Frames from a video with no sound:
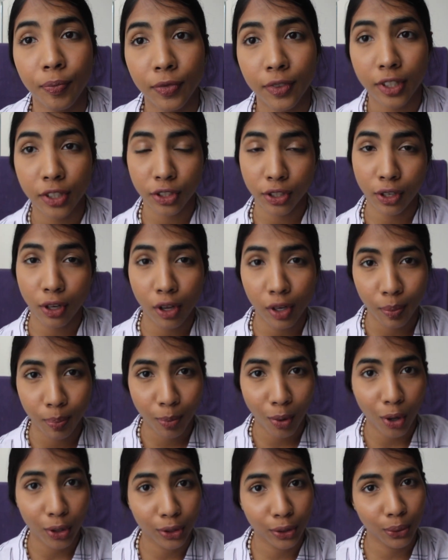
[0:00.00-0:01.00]
There's a lot
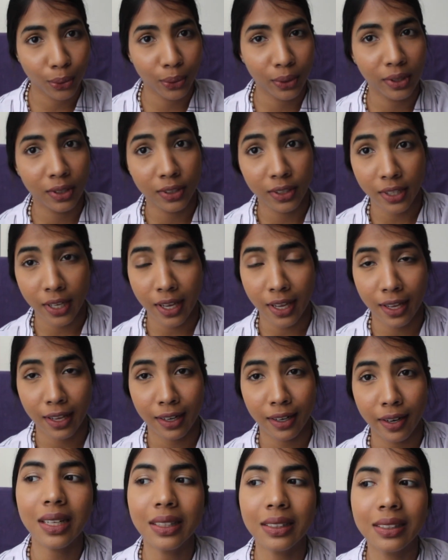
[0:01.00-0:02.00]
of potholes,
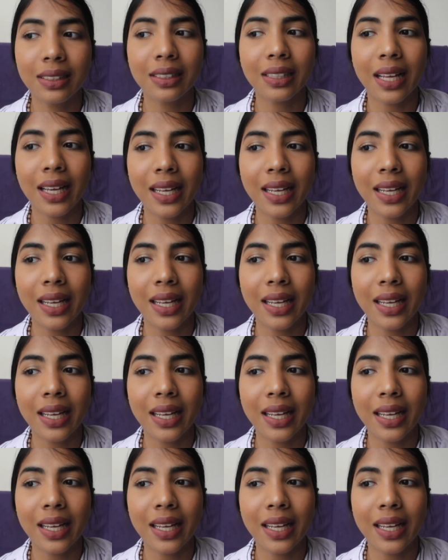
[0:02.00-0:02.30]
and it's